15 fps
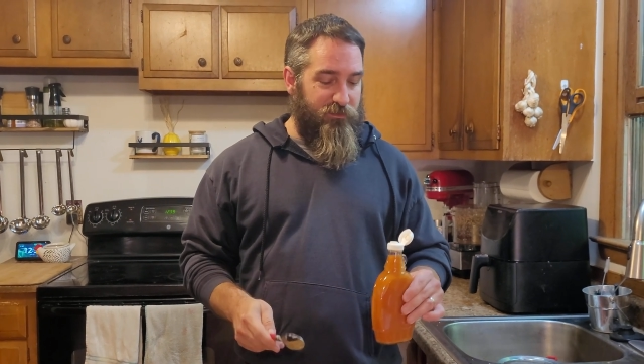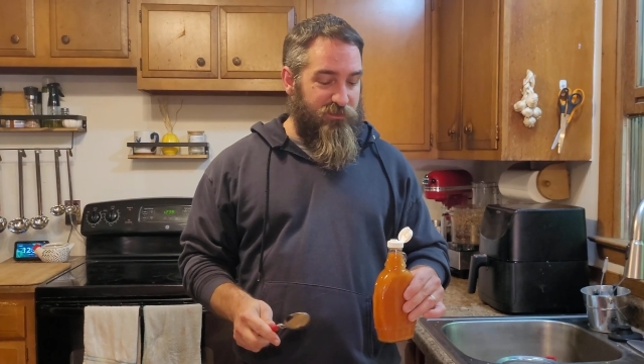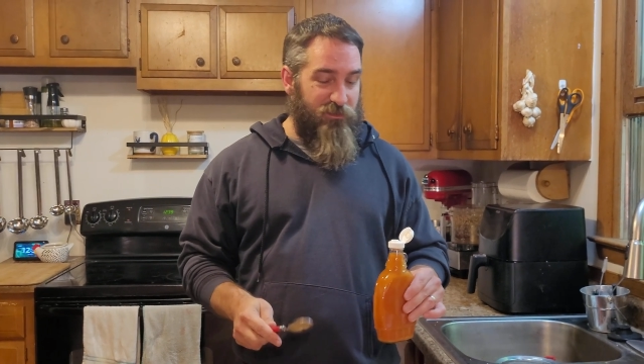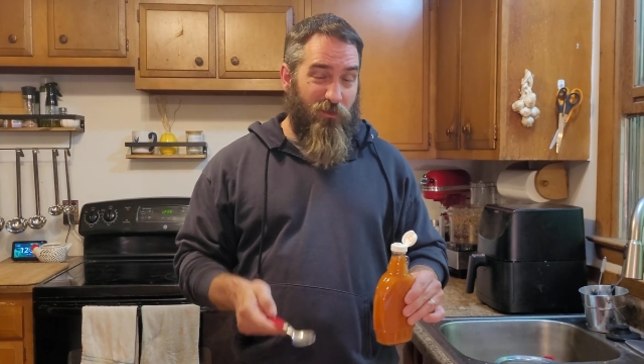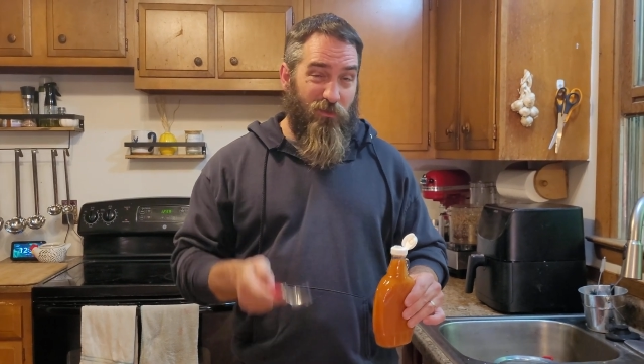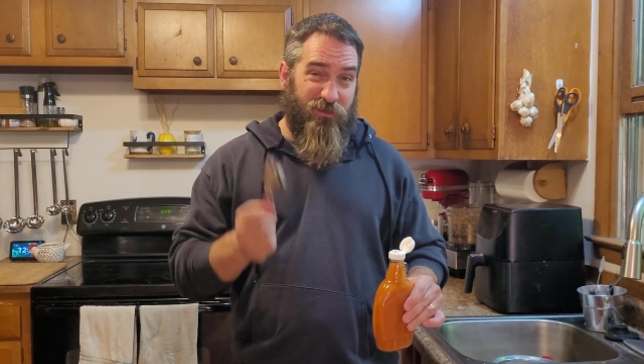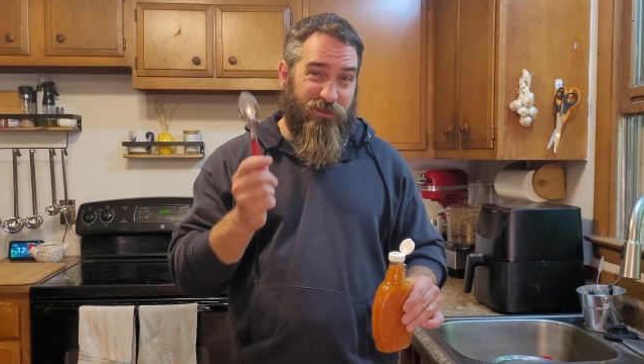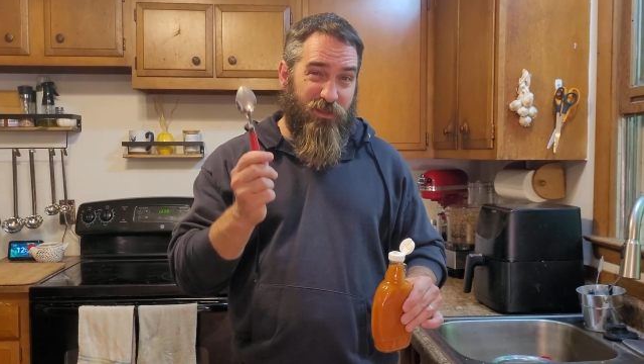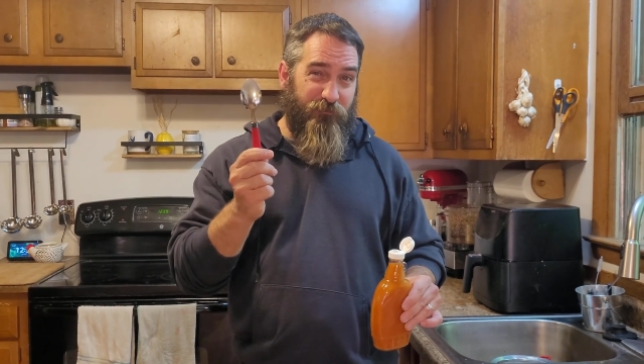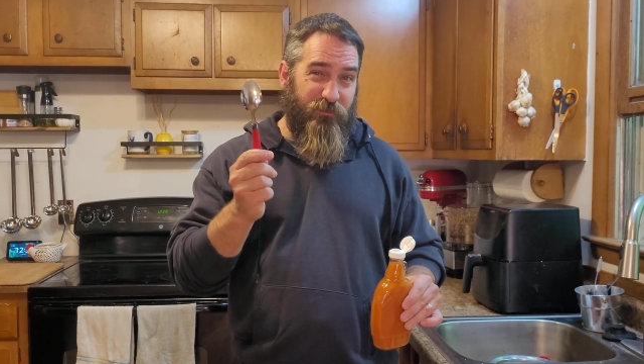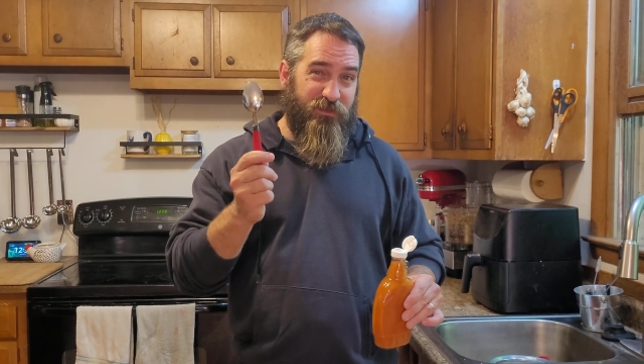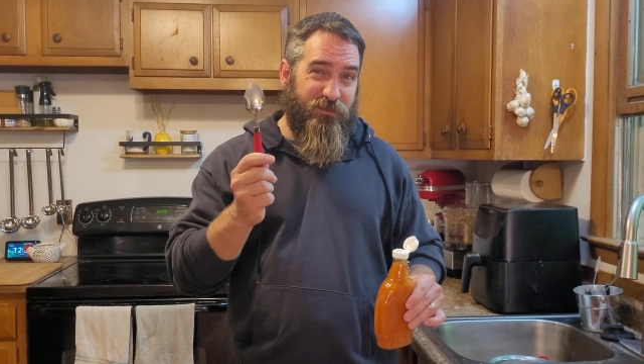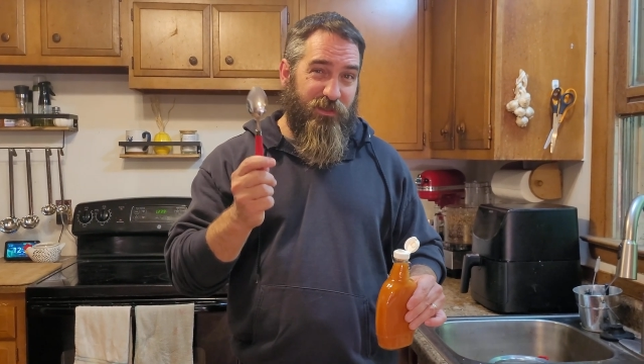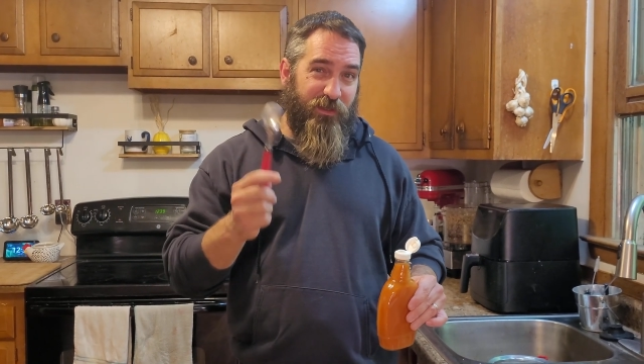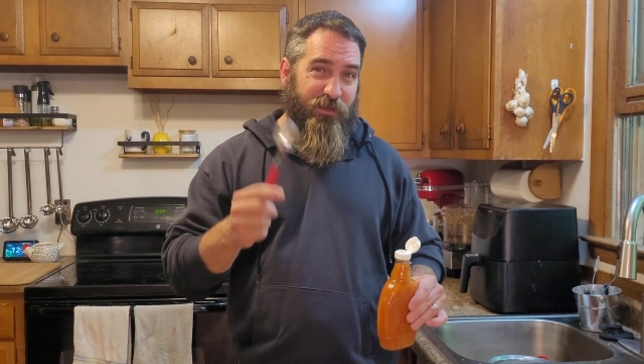So let's give
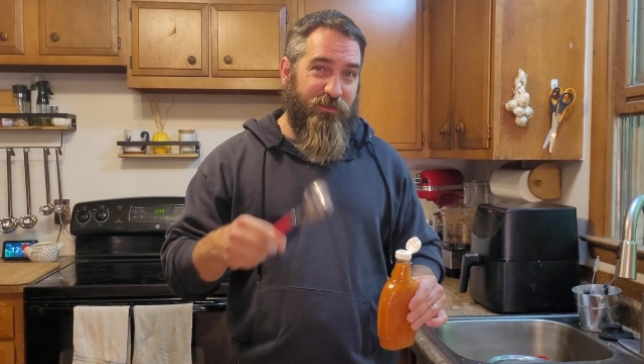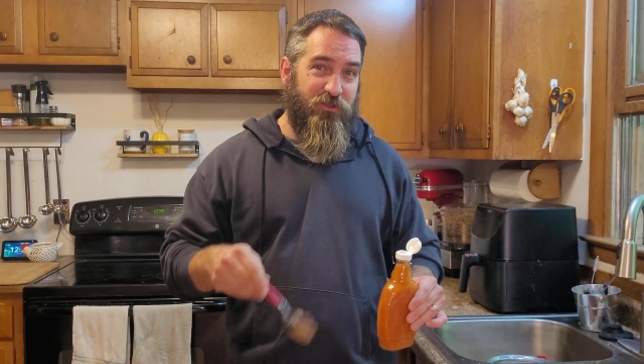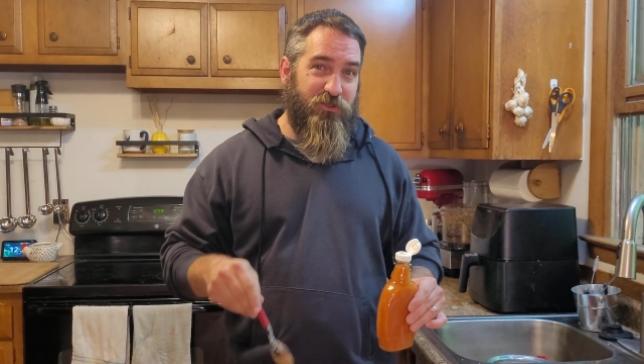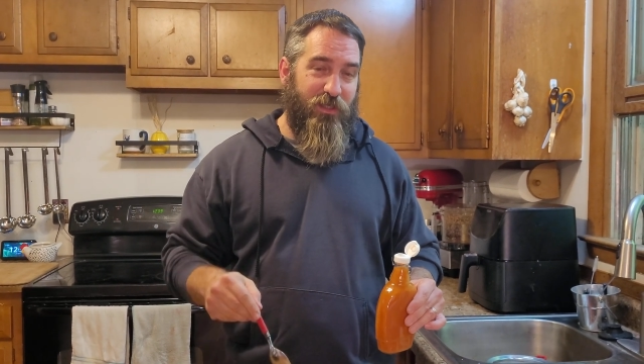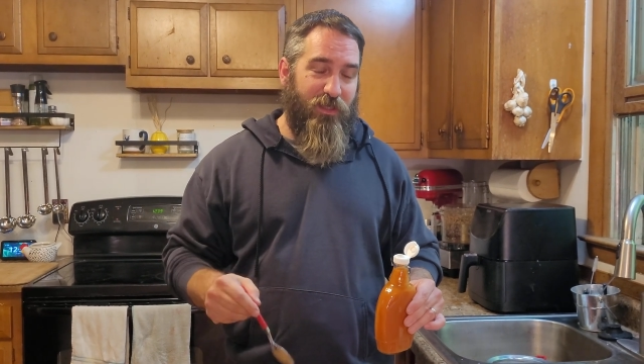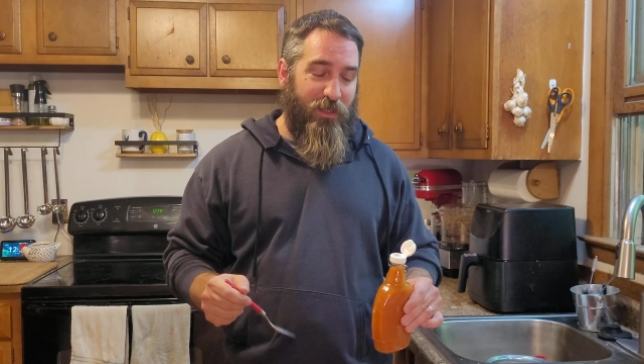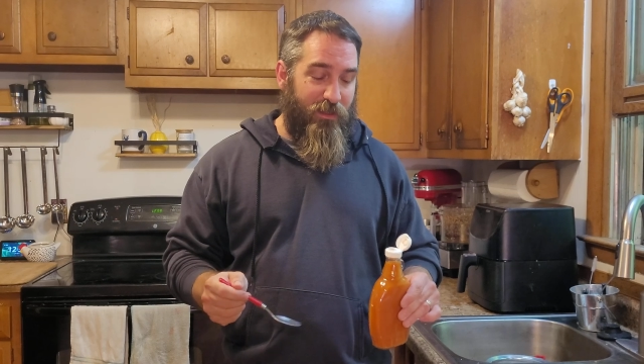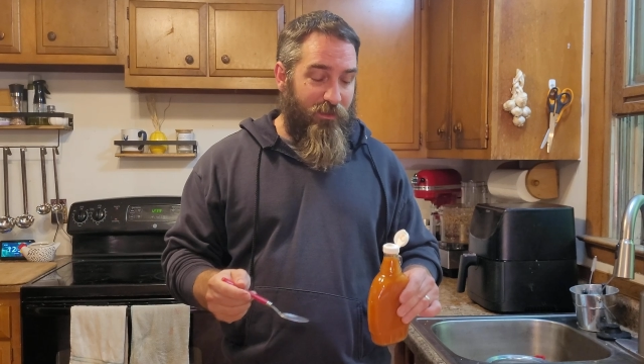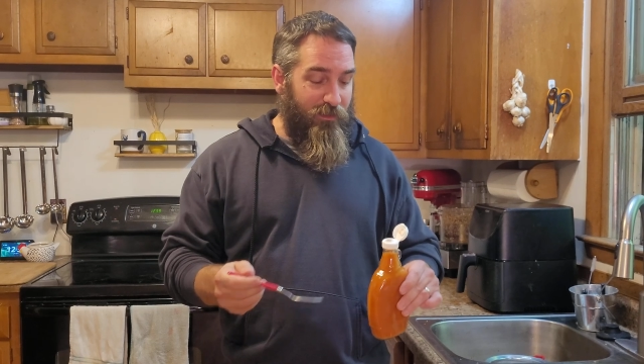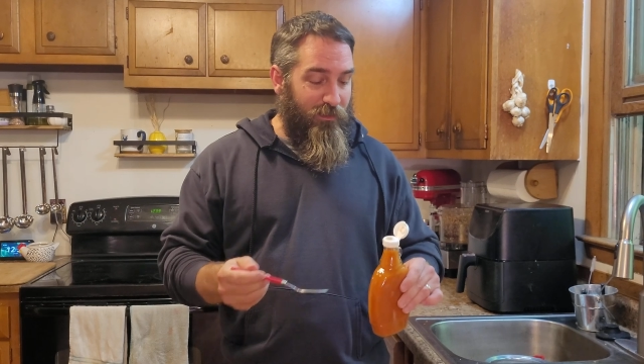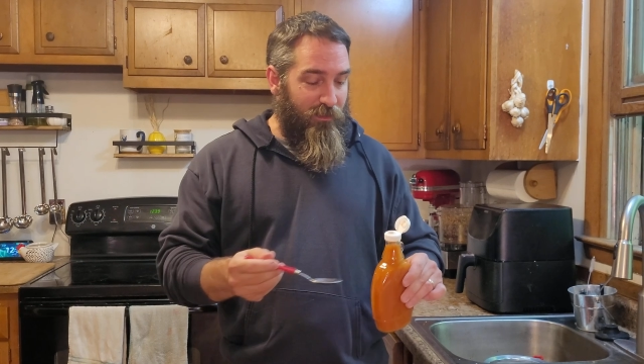this guy a shot.